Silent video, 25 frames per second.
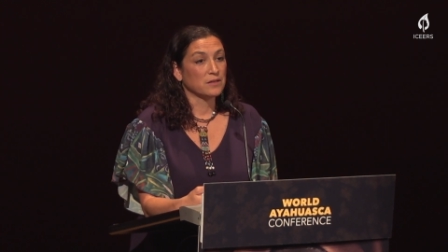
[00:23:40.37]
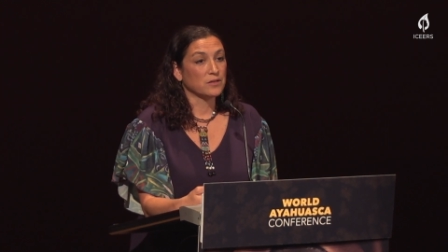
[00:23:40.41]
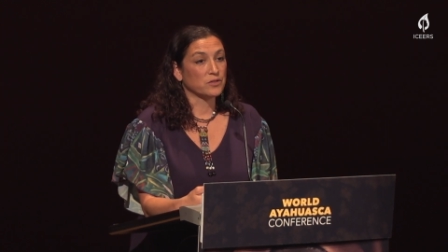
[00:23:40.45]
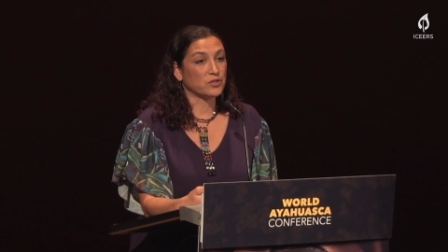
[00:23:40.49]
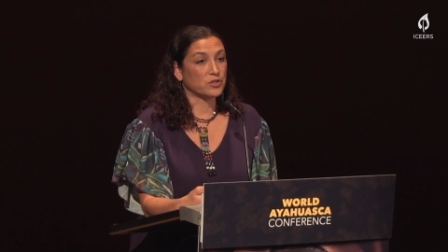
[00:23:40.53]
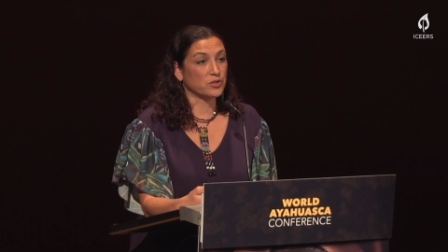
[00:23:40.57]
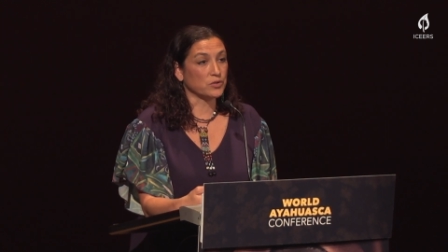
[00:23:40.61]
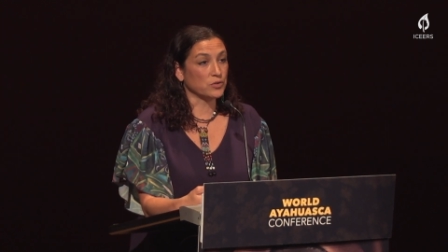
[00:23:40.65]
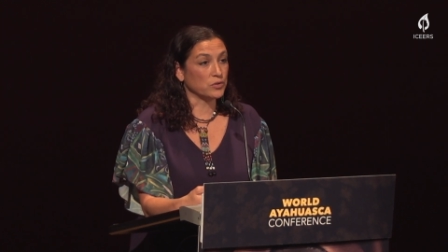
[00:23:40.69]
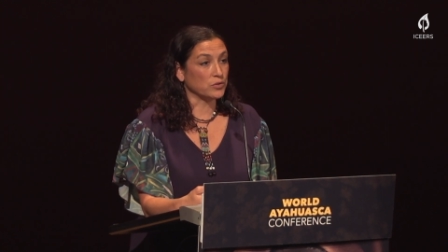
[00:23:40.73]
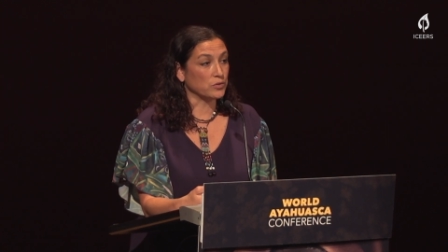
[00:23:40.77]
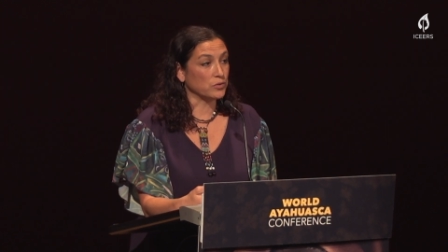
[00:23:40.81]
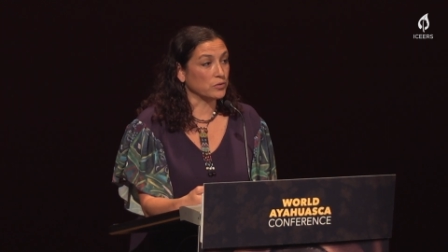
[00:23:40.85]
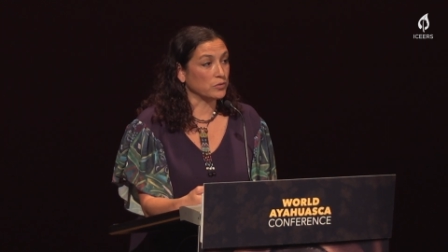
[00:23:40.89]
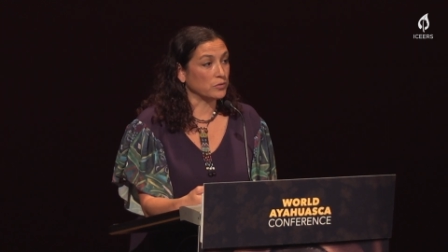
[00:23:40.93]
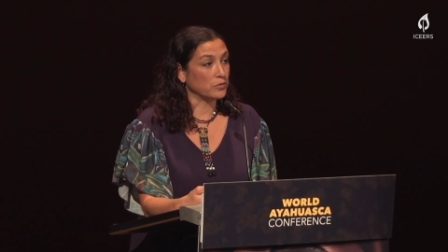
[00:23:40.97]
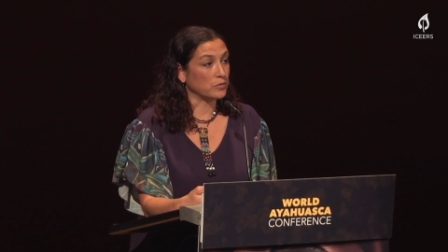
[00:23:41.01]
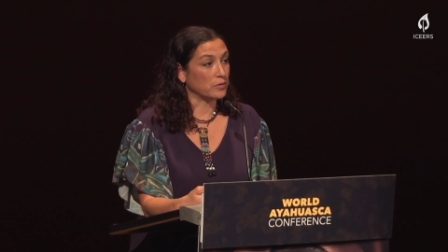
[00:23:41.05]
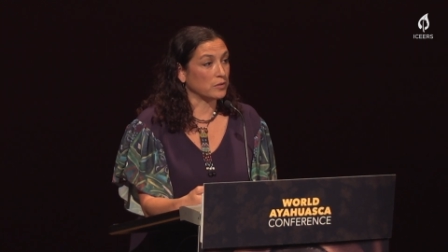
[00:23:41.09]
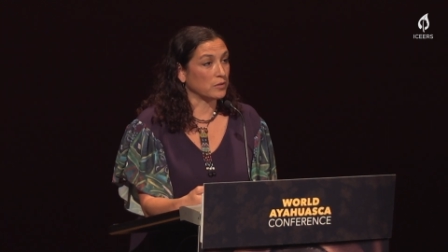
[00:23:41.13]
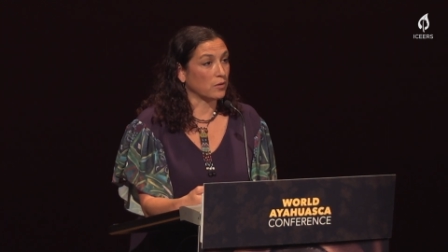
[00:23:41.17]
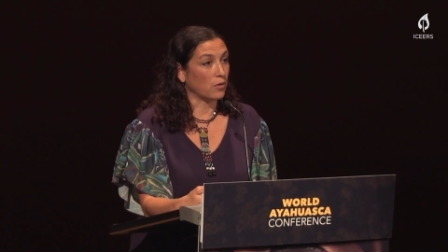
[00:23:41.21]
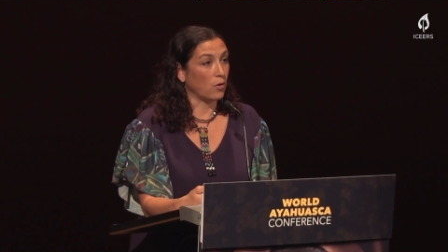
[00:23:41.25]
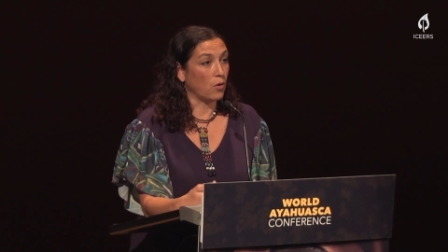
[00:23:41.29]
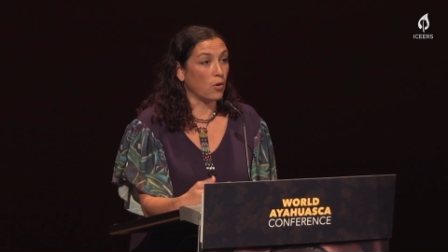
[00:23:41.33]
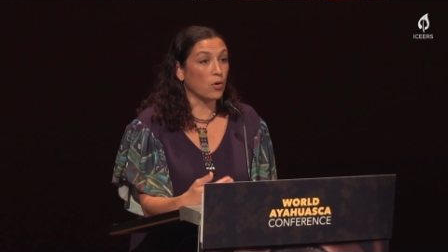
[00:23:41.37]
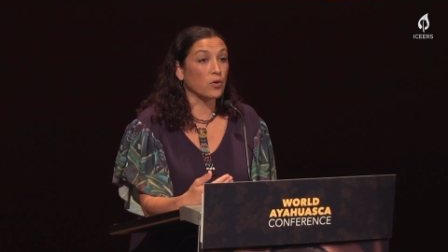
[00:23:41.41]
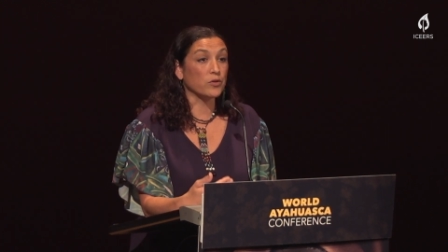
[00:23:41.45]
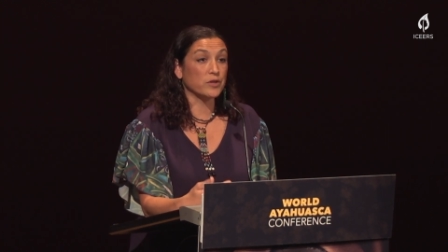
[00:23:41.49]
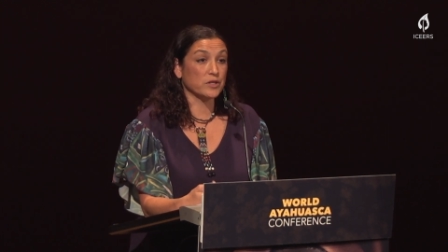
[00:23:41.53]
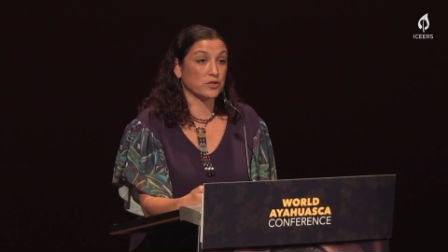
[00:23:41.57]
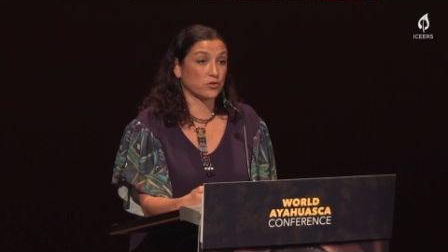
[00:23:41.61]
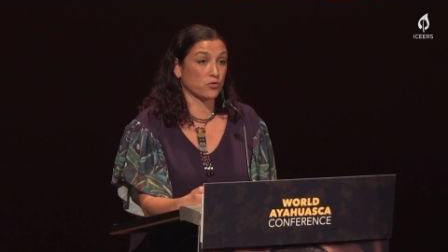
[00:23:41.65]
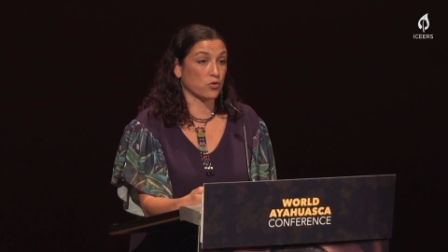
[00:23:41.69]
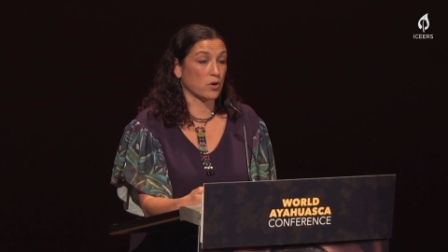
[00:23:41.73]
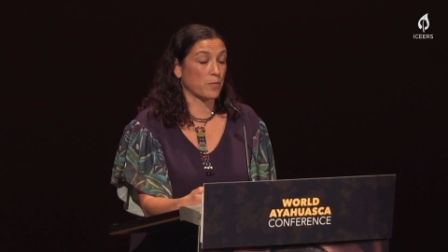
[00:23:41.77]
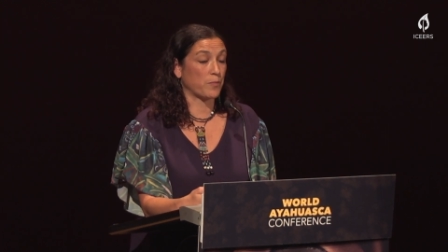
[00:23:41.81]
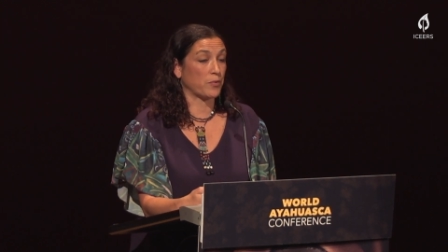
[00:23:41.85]
to hold
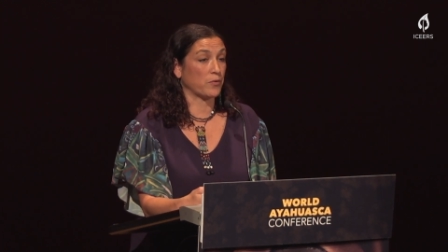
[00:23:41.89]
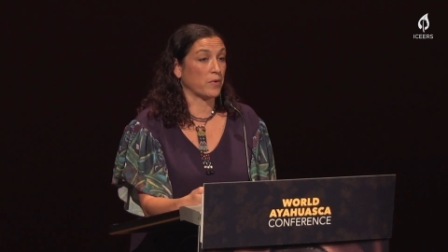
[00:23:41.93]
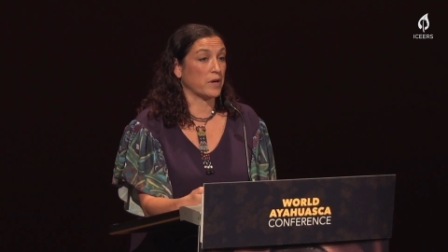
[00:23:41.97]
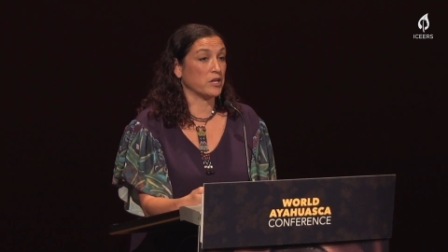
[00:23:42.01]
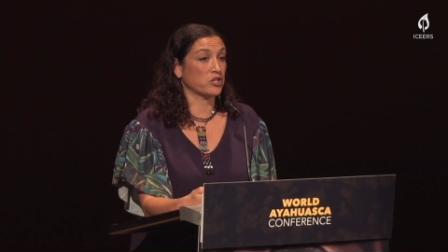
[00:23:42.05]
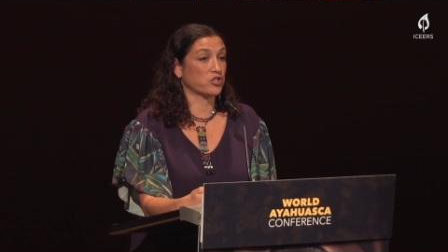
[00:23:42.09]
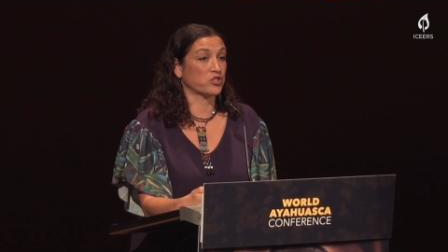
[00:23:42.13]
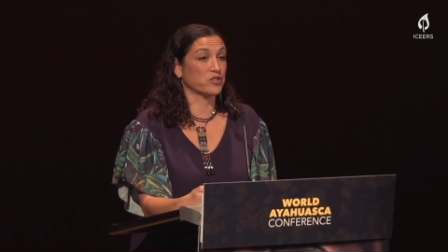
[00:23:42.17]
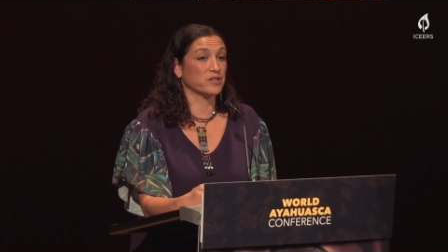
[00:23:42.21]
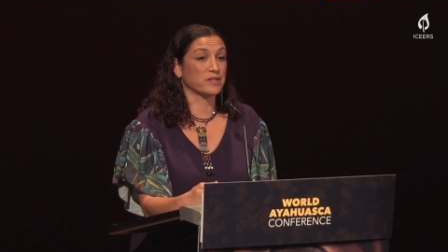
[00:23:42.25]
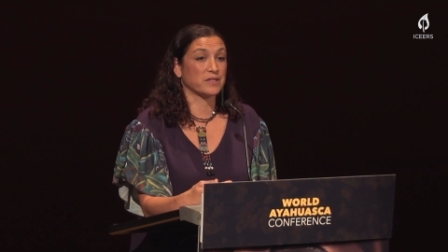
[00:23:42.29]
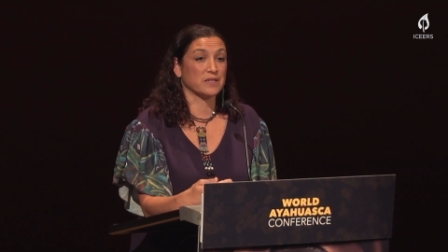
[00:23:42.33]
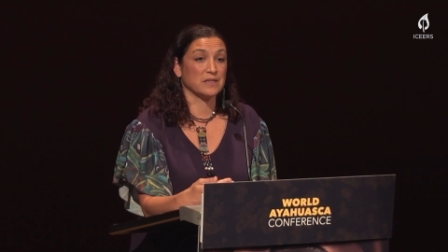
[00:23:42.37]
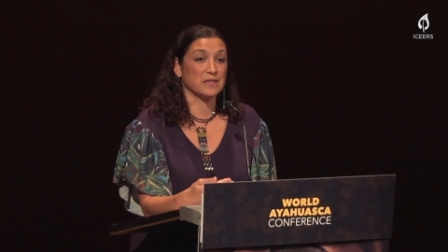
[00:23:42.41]
these corporations